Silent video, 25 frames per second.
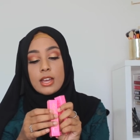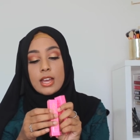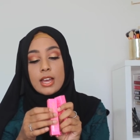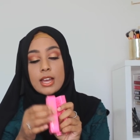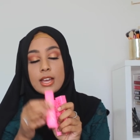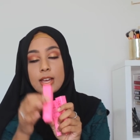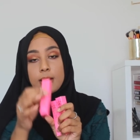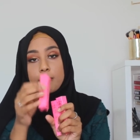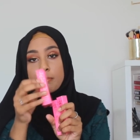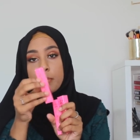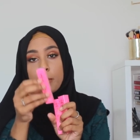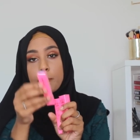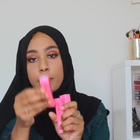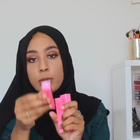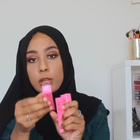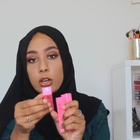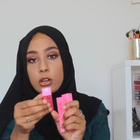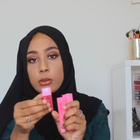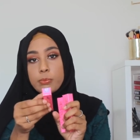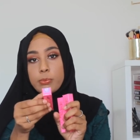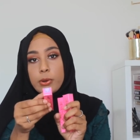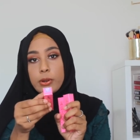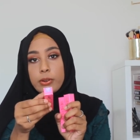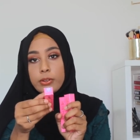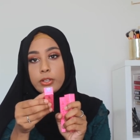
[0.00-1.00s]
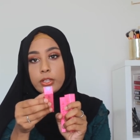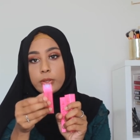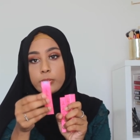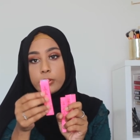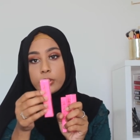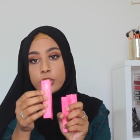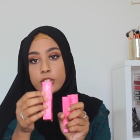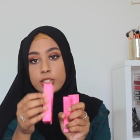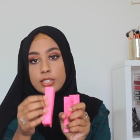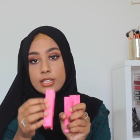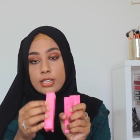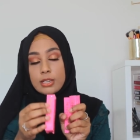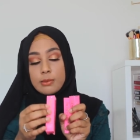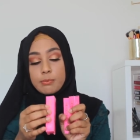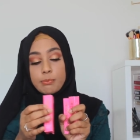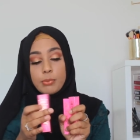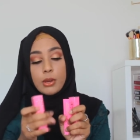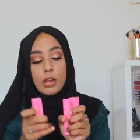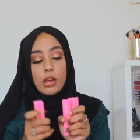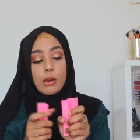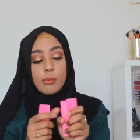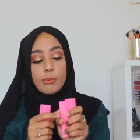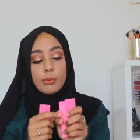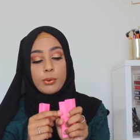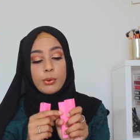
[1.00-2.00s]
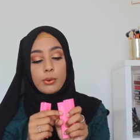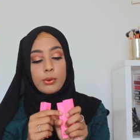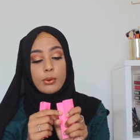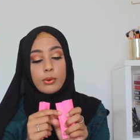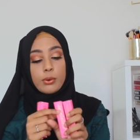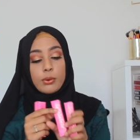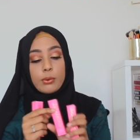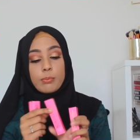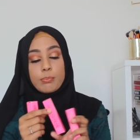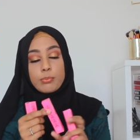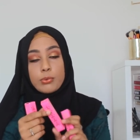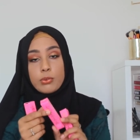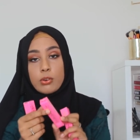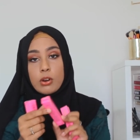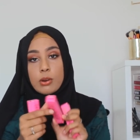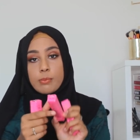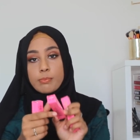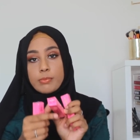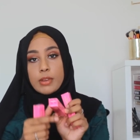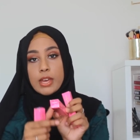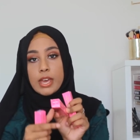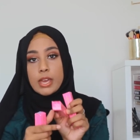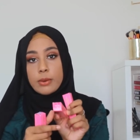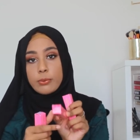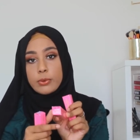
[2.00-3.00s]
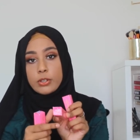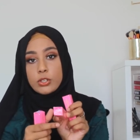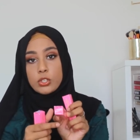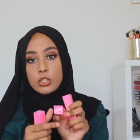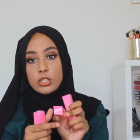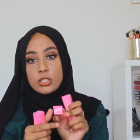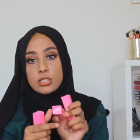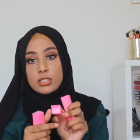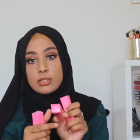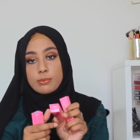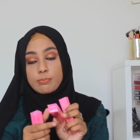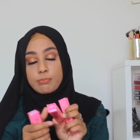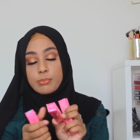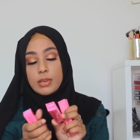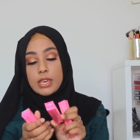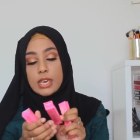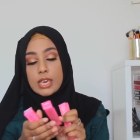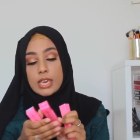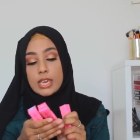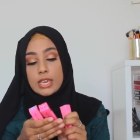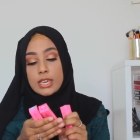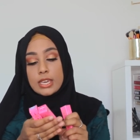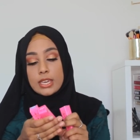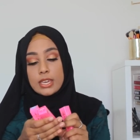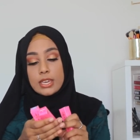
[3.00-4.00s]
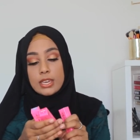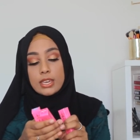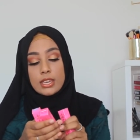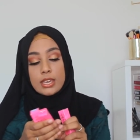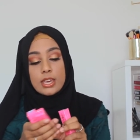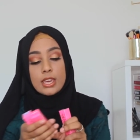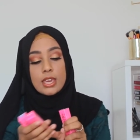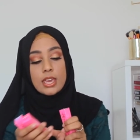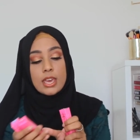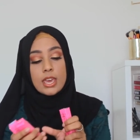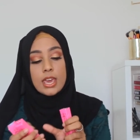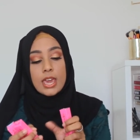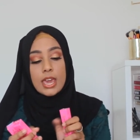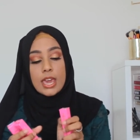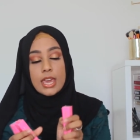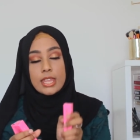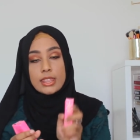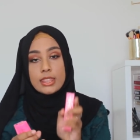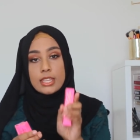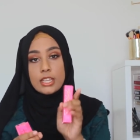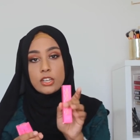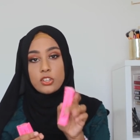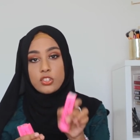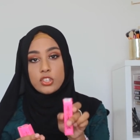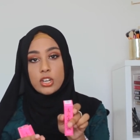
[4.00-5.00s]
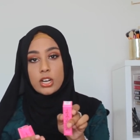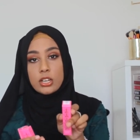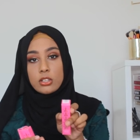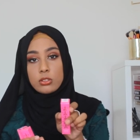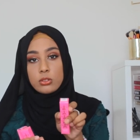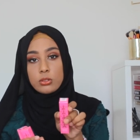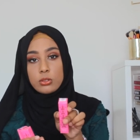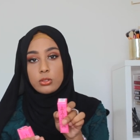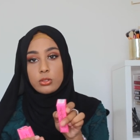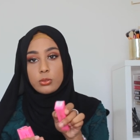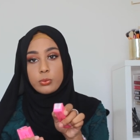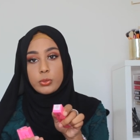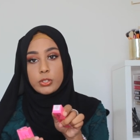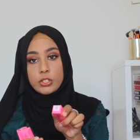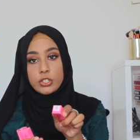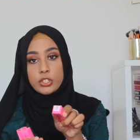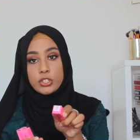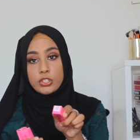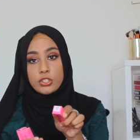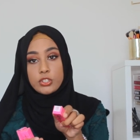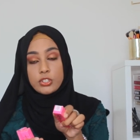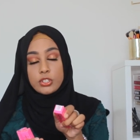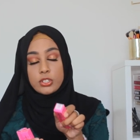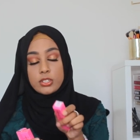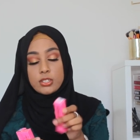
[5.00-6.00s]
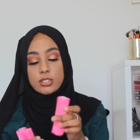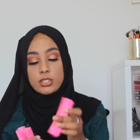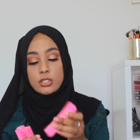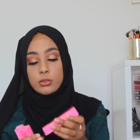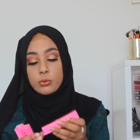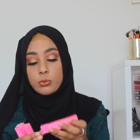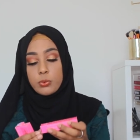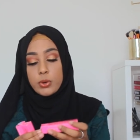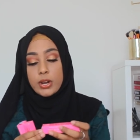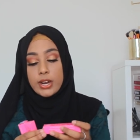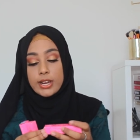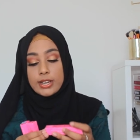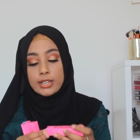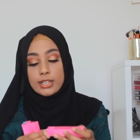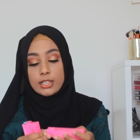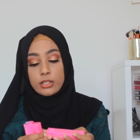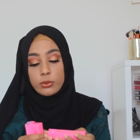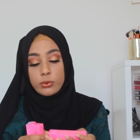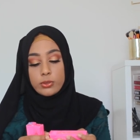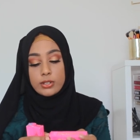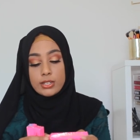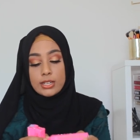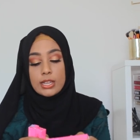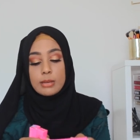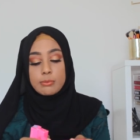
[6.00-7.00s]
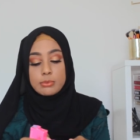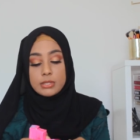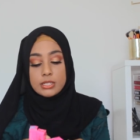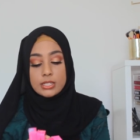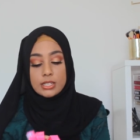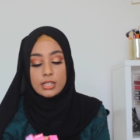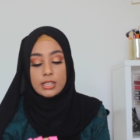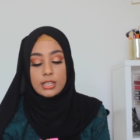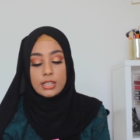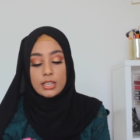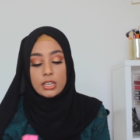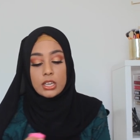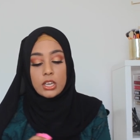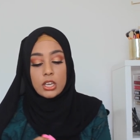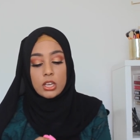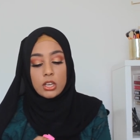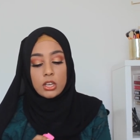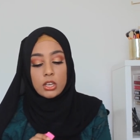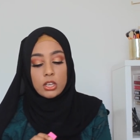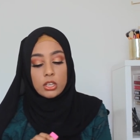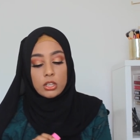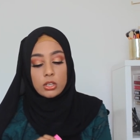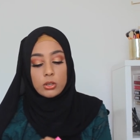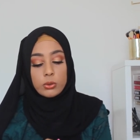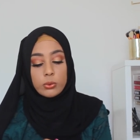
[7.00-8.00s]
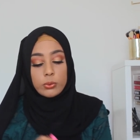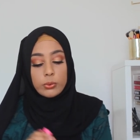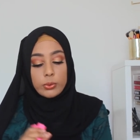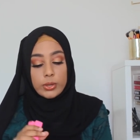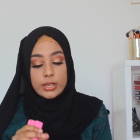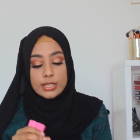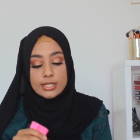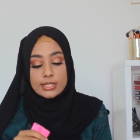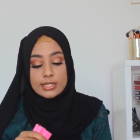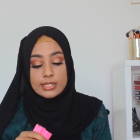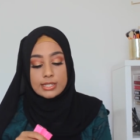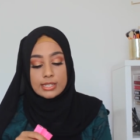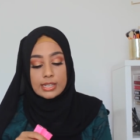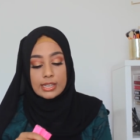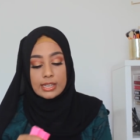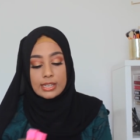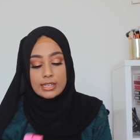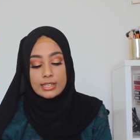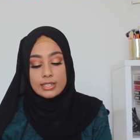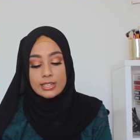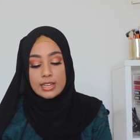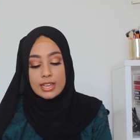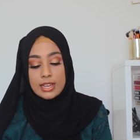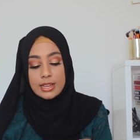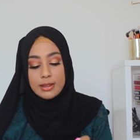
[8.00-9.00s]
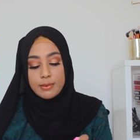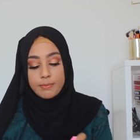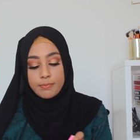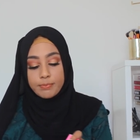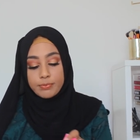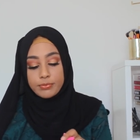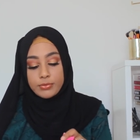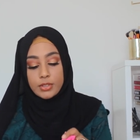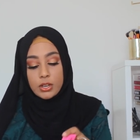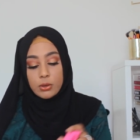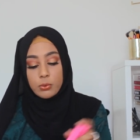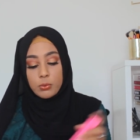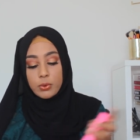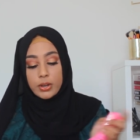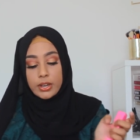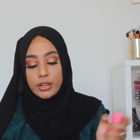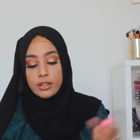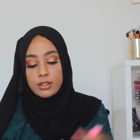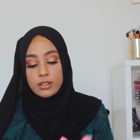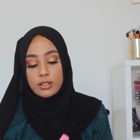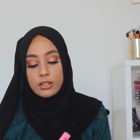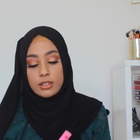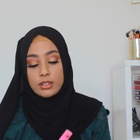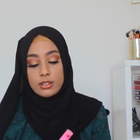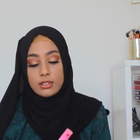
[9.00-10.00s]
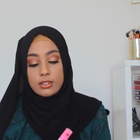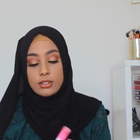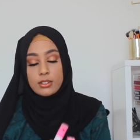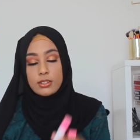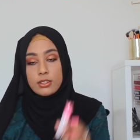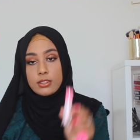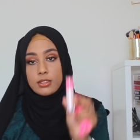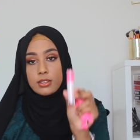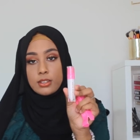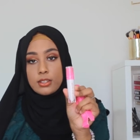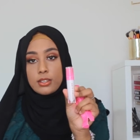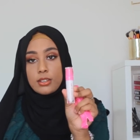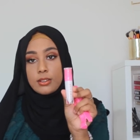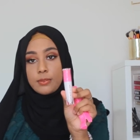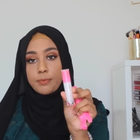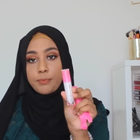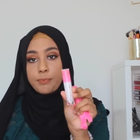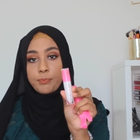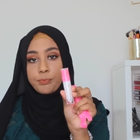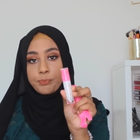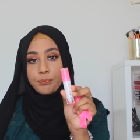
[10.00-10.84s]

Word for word: um, Blow Pony, which is like a purple, Prom Night, which is the pink, and then Drug Lord, which is just the white liquid lipstick. You always need um, a wipe in the